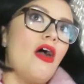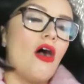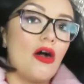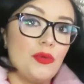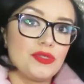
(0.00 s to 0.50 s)

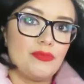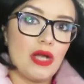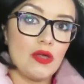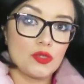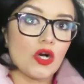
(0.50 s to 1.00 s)
I would
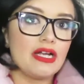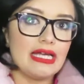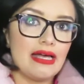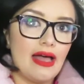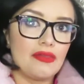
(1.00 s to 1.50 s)
blow dry
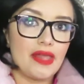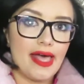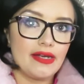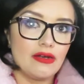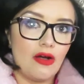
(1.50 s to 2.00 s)
it and
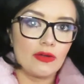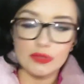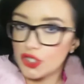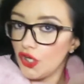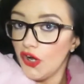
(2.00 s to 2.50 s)
then I
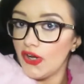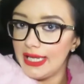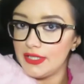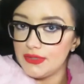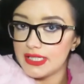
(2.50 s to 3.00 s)
would curl
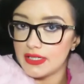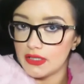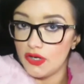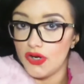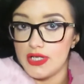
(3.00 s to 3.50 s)
it using a
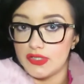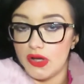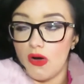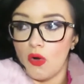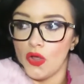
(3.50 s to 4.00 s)
curling
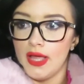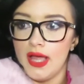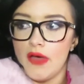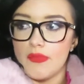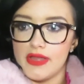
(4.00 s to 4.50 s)
tong.
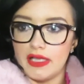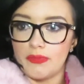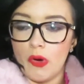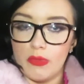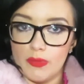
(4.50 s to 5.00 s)
But then the
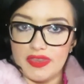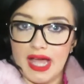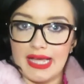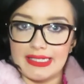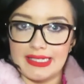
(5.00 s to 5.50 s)
problem with
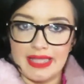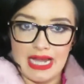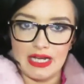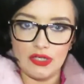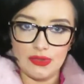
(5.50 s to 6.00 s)
that is
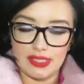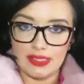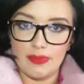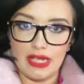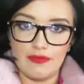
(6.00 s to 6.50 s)
then it
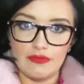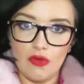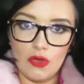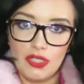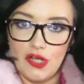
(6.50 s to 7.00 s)
loses a bit of the
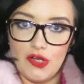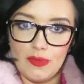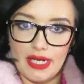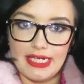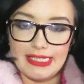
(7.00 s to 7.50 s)

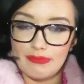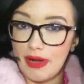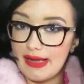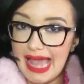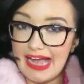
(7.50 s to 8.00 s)
volume and
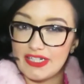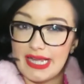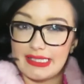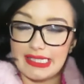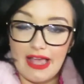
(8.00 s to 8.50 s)
my hair
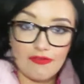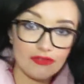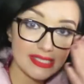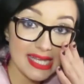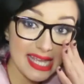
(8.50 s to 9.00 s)
tends to get
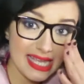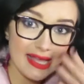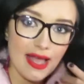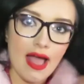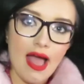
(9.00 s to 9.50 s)
frizzy.
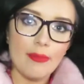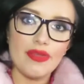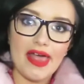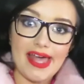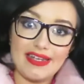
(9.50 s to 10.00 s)

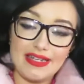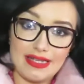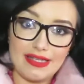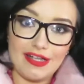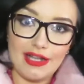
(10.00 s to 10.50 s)
But then,
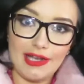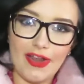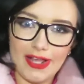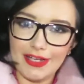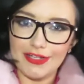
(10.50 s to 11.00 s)

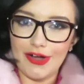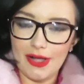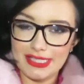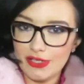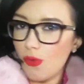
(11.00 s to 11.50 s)
like,
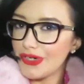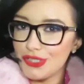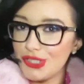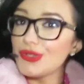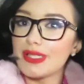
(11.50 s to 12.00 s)
I still want
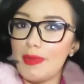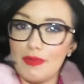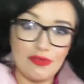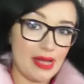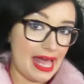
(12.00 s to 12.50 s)
to do
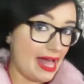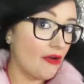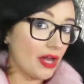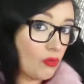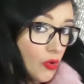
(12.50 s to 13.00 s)
something with my
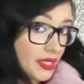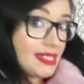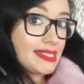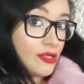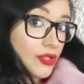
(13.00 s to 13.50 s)
hair and I want
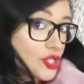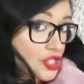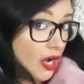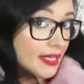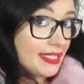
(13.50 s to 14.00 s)
it to look
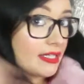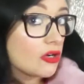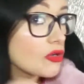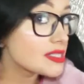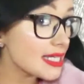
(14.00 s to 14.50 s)
shiny and
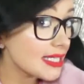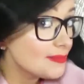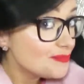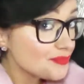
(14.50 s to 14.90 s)
glossy.